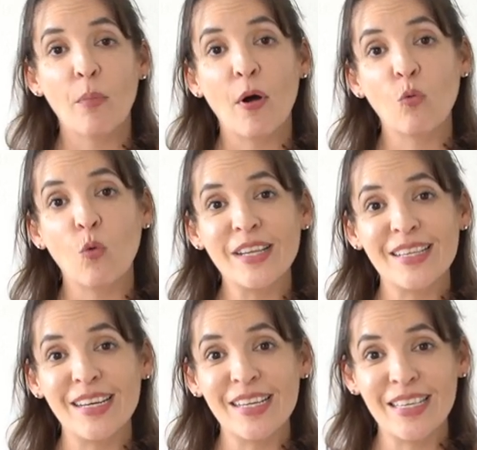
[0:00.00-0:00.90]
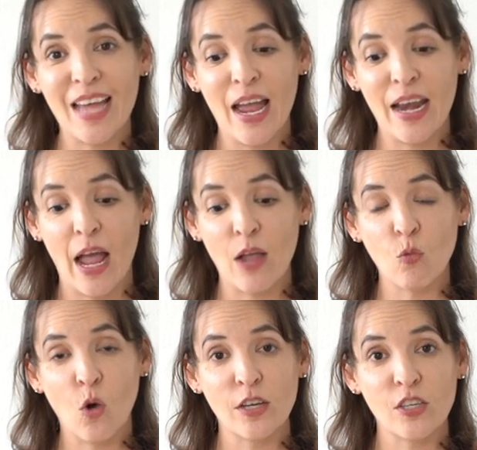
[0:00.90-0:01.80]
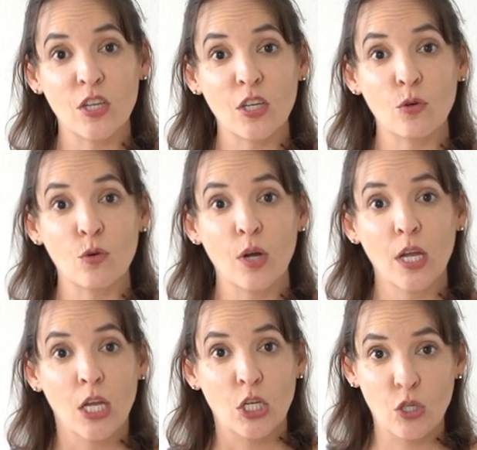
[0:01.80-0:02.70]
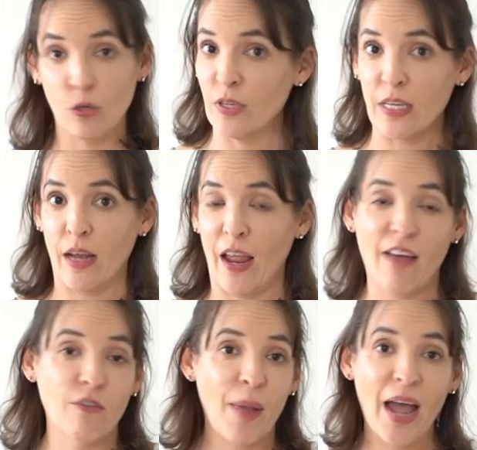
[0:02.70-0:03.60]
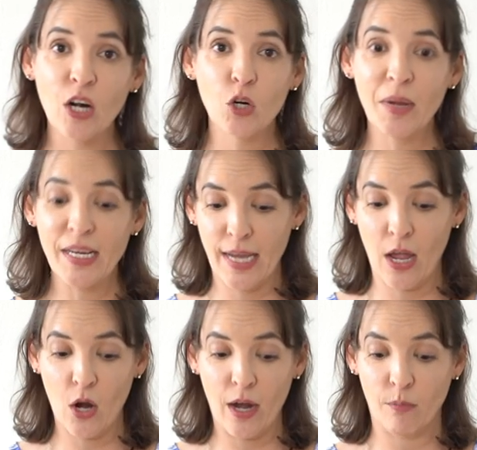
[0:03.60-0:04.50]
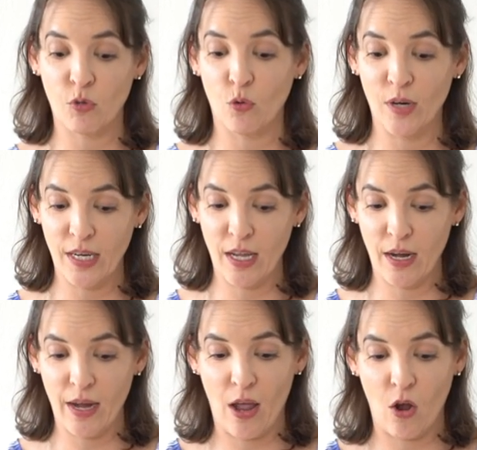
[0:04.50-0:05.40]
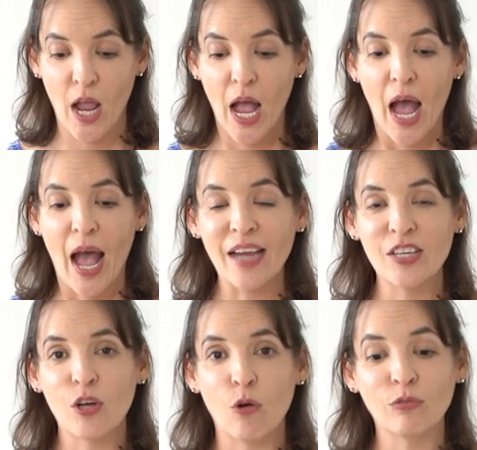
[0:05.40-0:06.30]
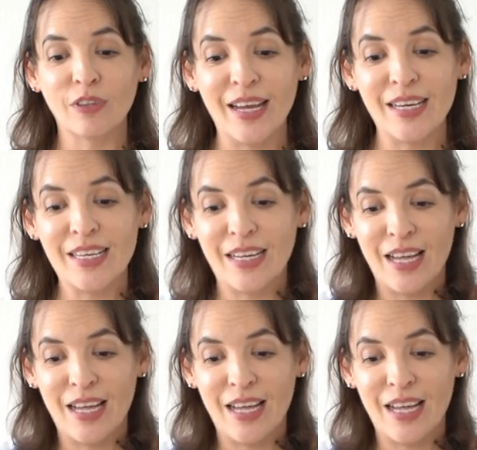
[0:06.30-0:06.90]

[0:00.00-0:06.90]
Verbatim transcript: But once I decide I want to use it, I have a pattern picked out and I'm going to cut it out. I don't like to